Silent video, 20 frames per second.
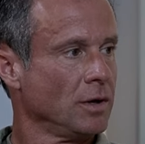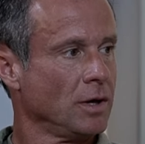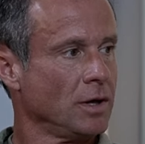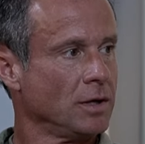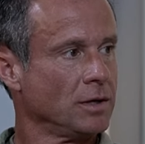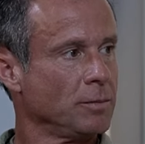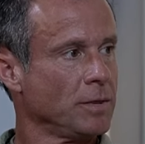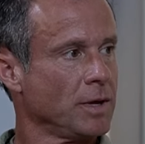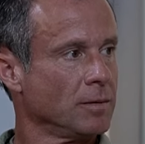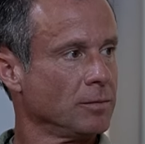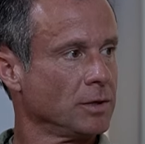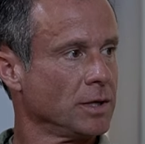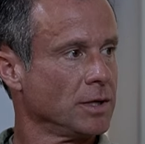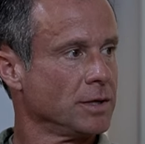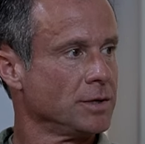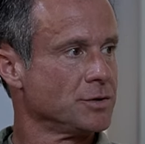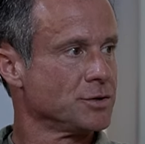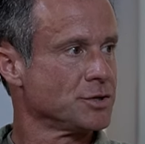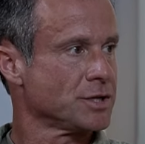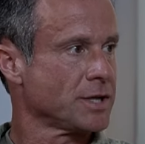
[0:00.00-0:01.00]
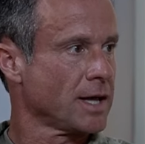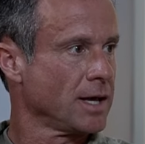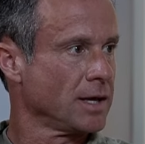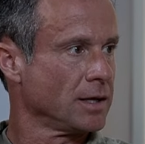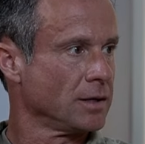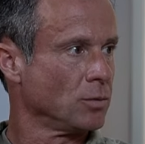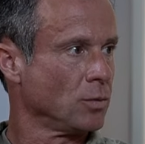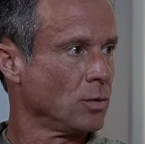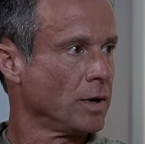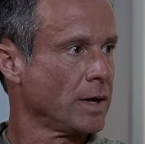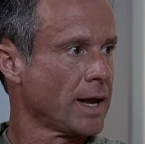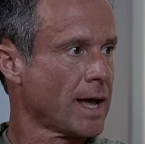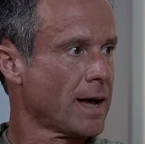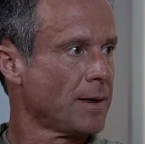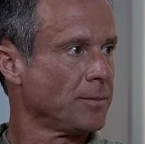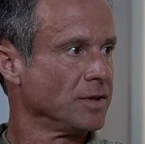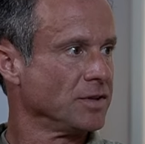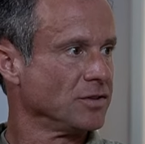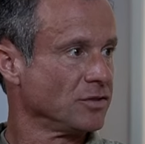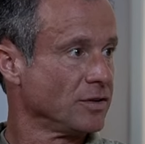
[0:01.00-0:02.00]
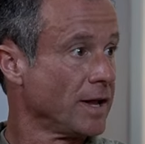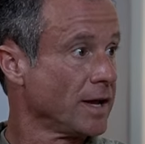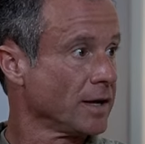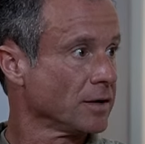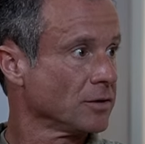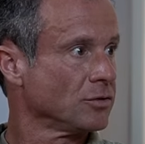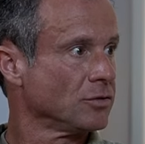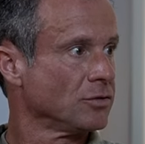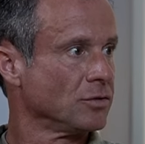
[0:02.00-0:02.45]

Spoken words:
and to be able to understand what happens next.